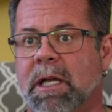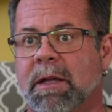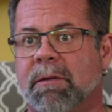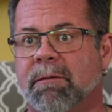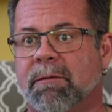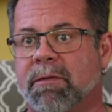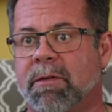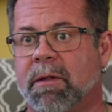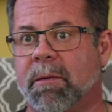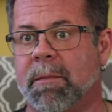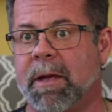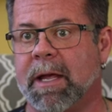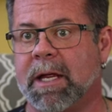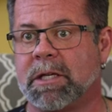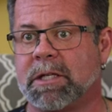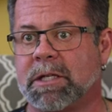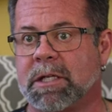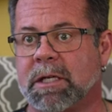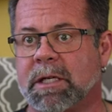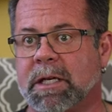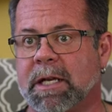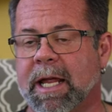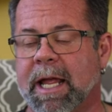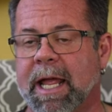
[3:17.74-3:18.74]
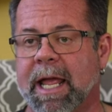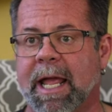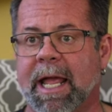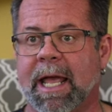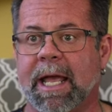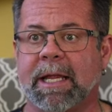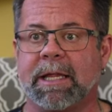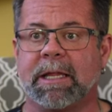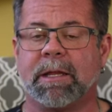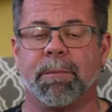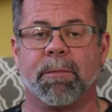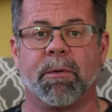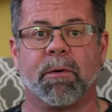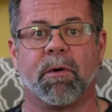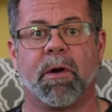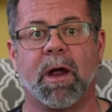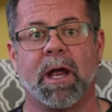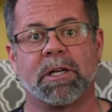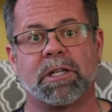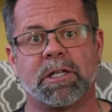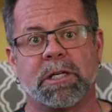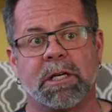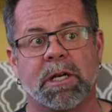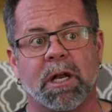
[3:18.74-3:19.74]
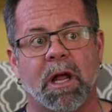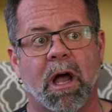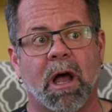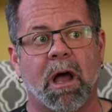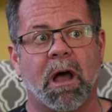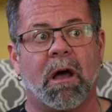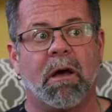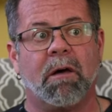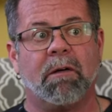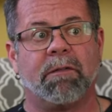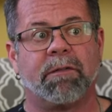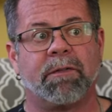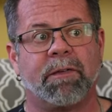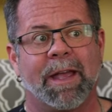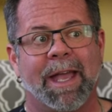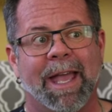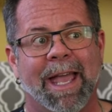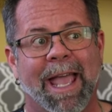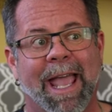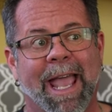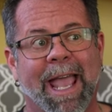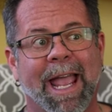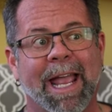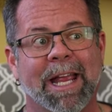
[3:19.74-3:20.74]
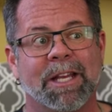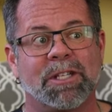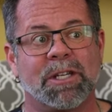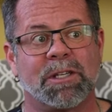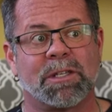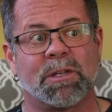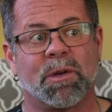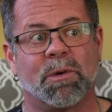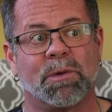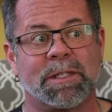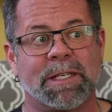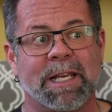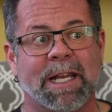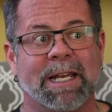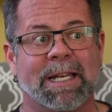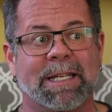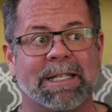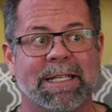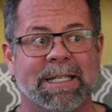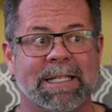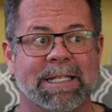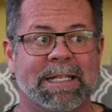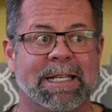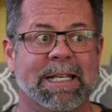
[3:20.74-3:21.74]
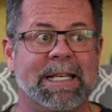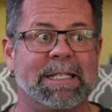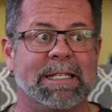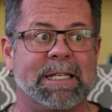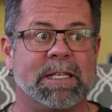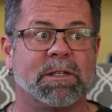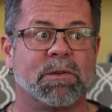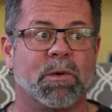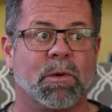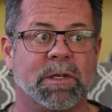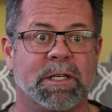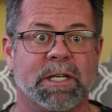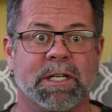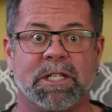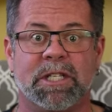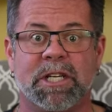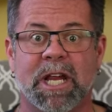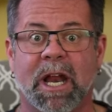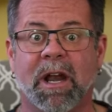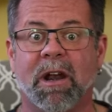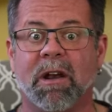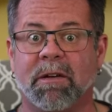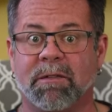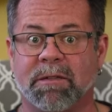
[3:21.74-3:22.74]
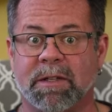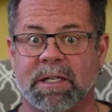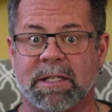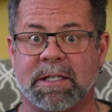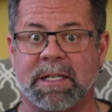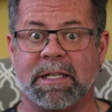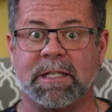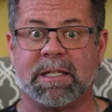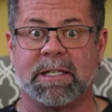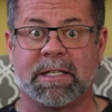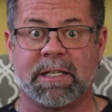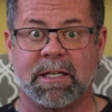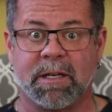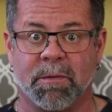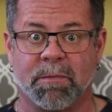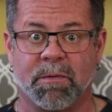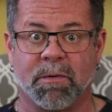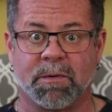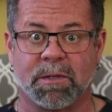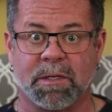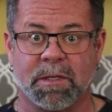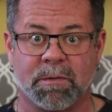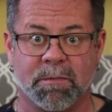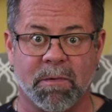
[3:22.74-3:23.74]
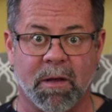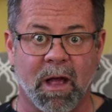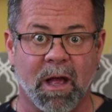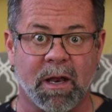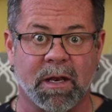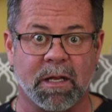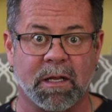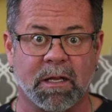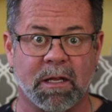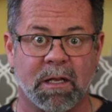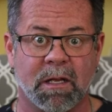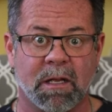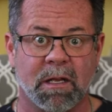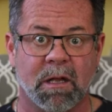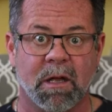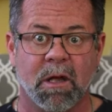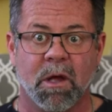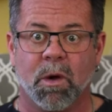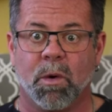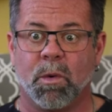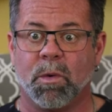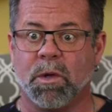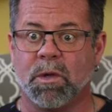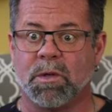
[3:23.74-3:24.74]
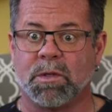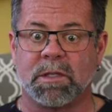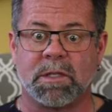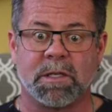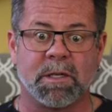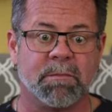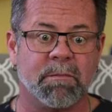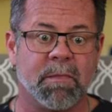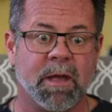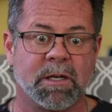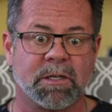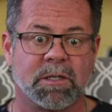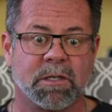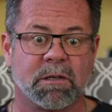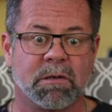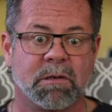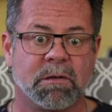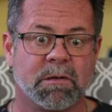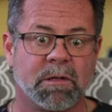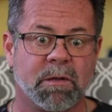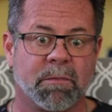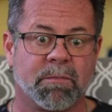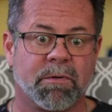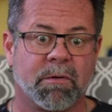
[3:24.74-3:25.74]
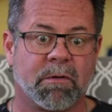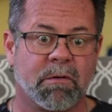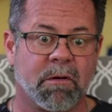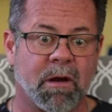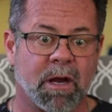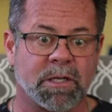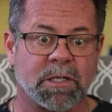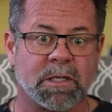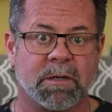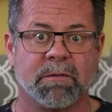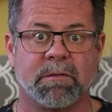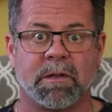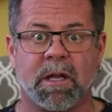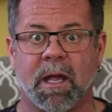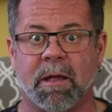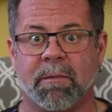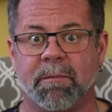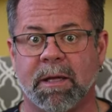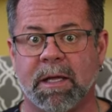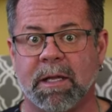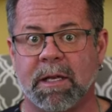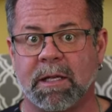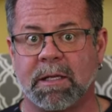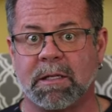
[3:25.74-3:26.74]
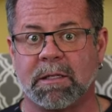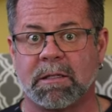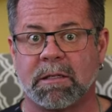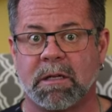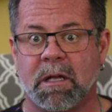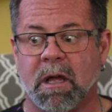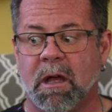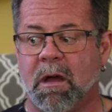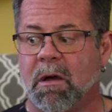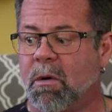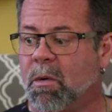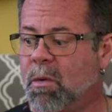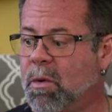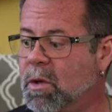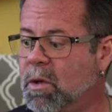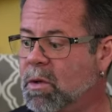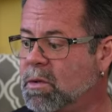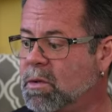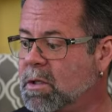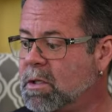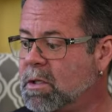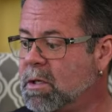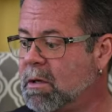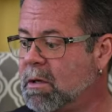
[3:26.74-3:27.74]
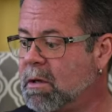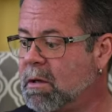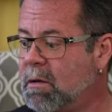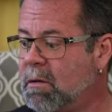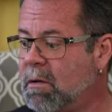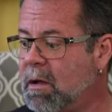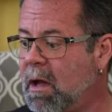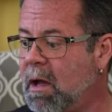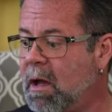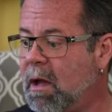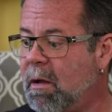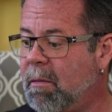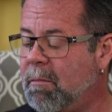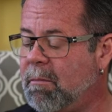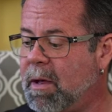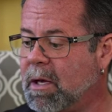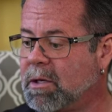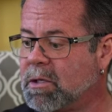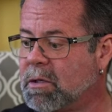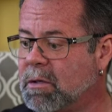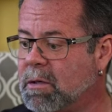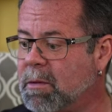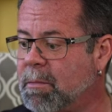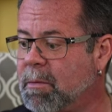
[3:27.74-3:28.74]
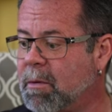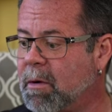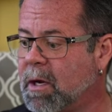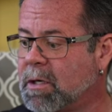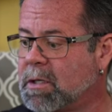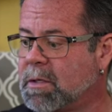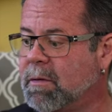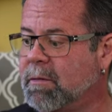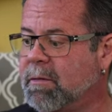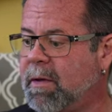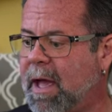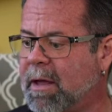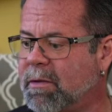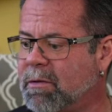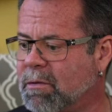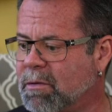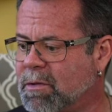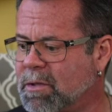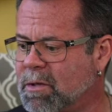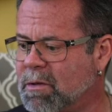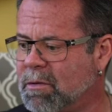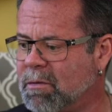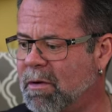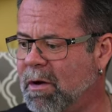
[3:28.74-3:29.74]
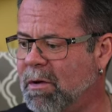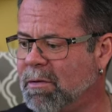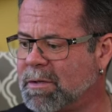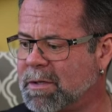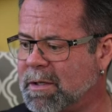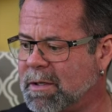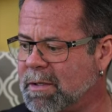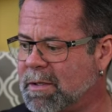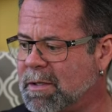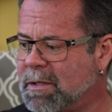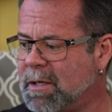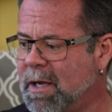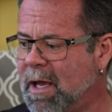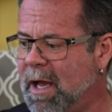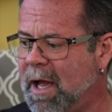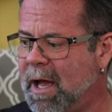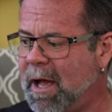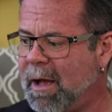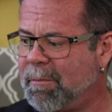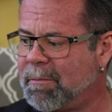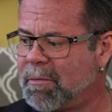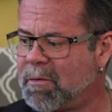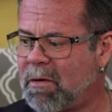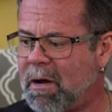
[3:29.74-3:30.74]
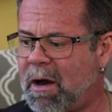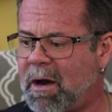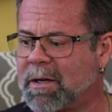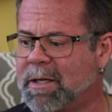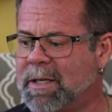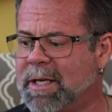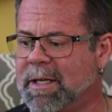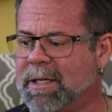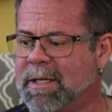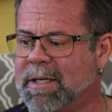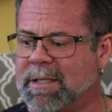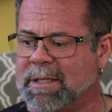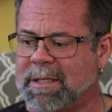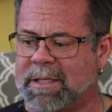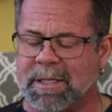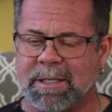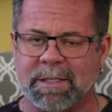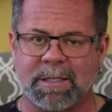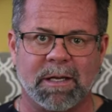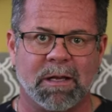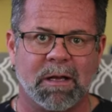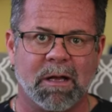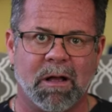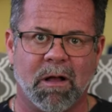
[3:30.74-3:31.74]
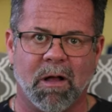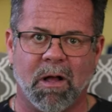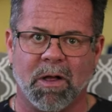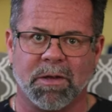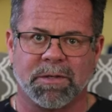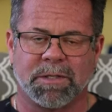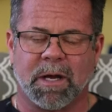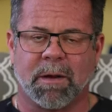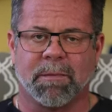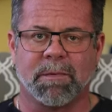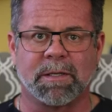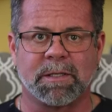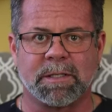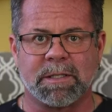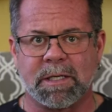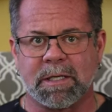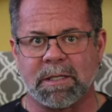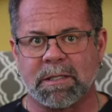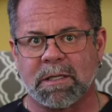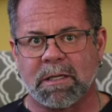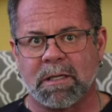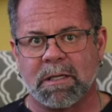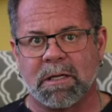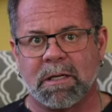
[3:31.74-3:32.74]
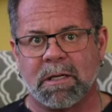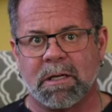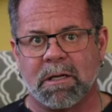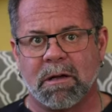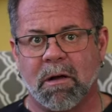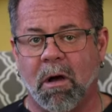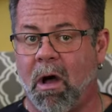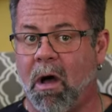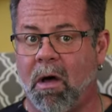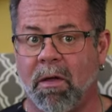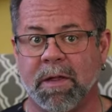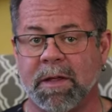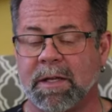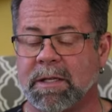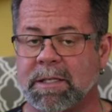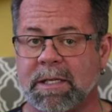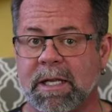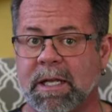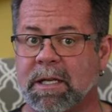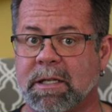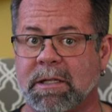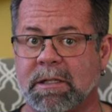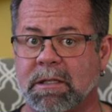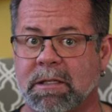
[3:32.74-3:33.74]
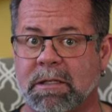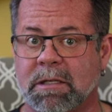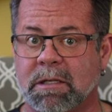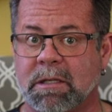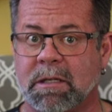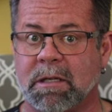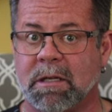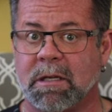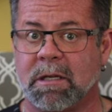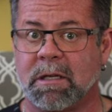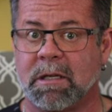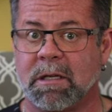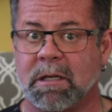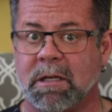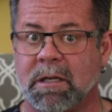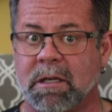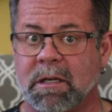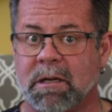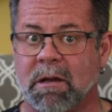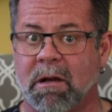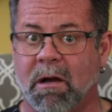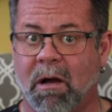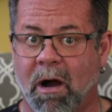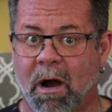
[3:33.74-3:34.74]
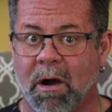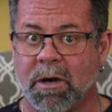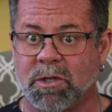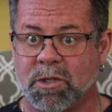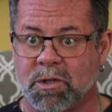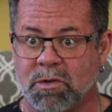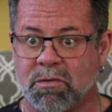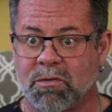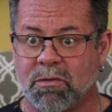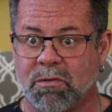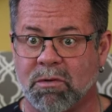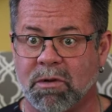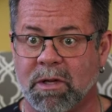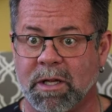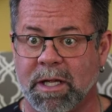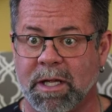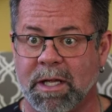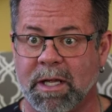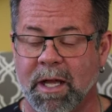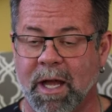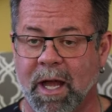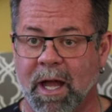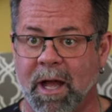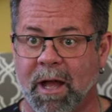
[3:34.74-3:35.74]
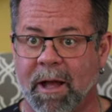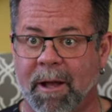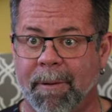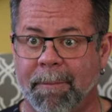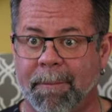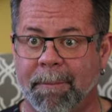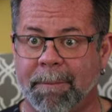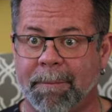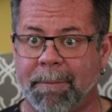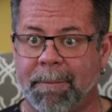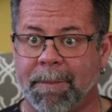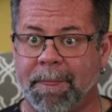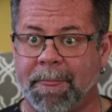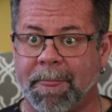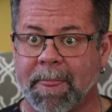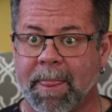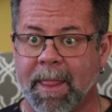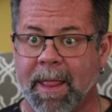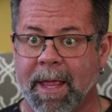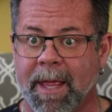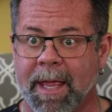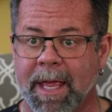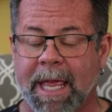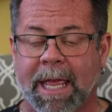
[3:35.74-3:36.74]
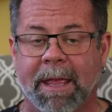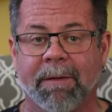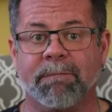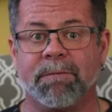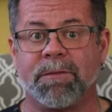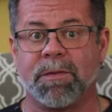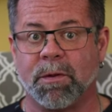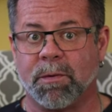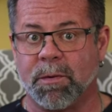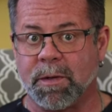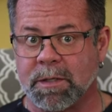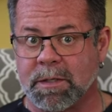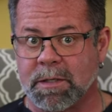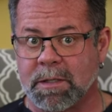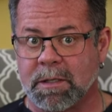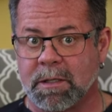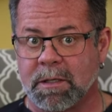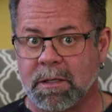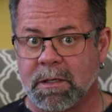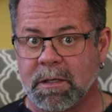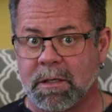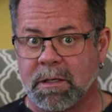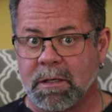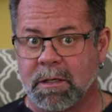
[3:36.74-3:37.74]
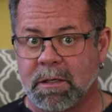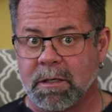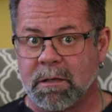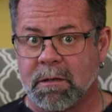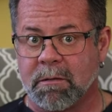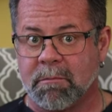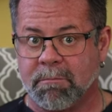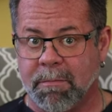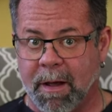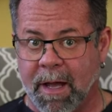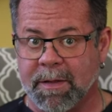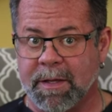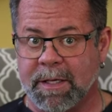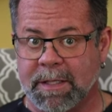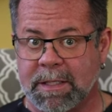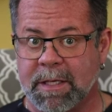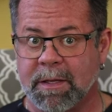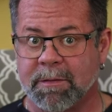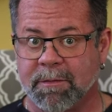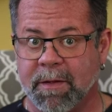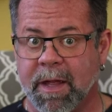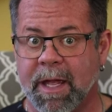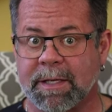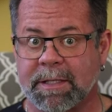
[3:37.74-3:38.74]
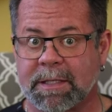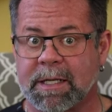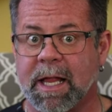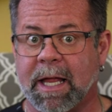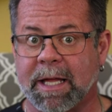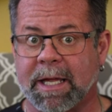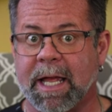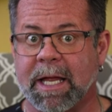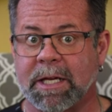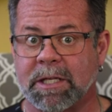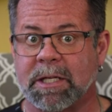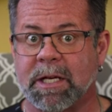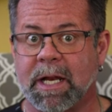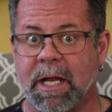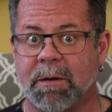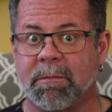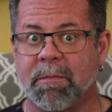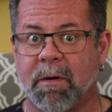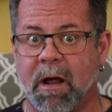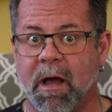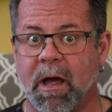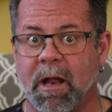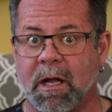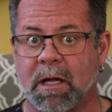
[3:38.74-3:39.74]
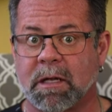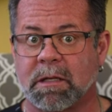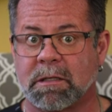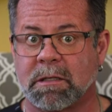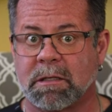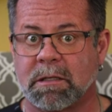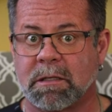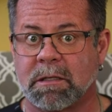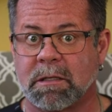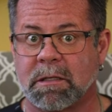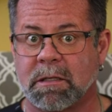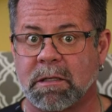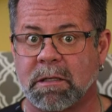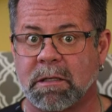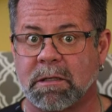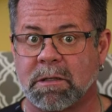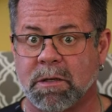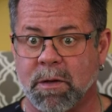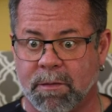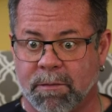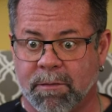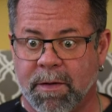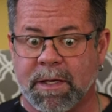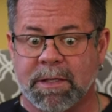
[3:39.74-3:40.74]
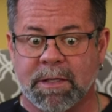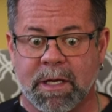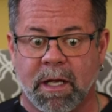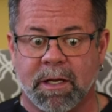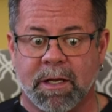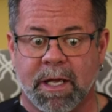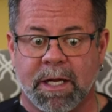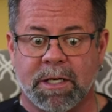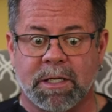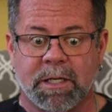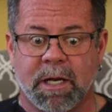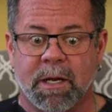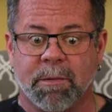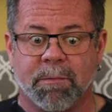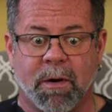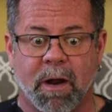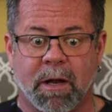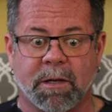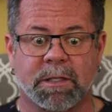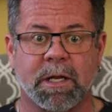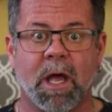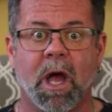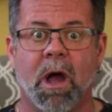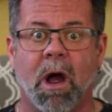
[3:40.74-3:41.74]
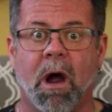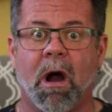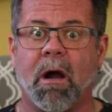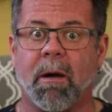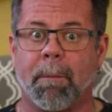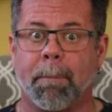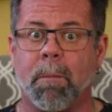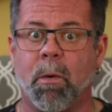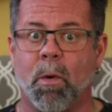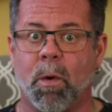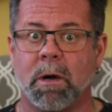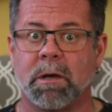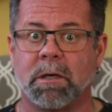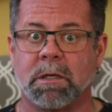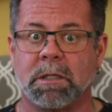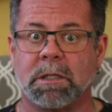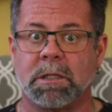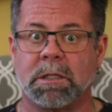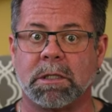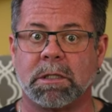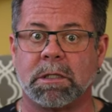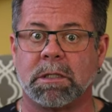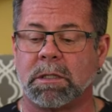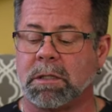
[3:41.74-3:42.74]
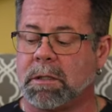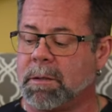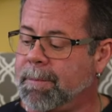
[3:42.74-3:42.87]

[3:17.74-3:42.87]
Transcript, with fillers: inflammation and the progression of age associated diseases or degenerative diseases in a person's body. We use it to measure the progression of diabetes. We use it to uh, measure the progression of atherosclerosis, um, chronic kidney disease, Alzheimer's disease. All these things are truly um, influenced by these advanced glycation end products. So, advanced glycation end products are important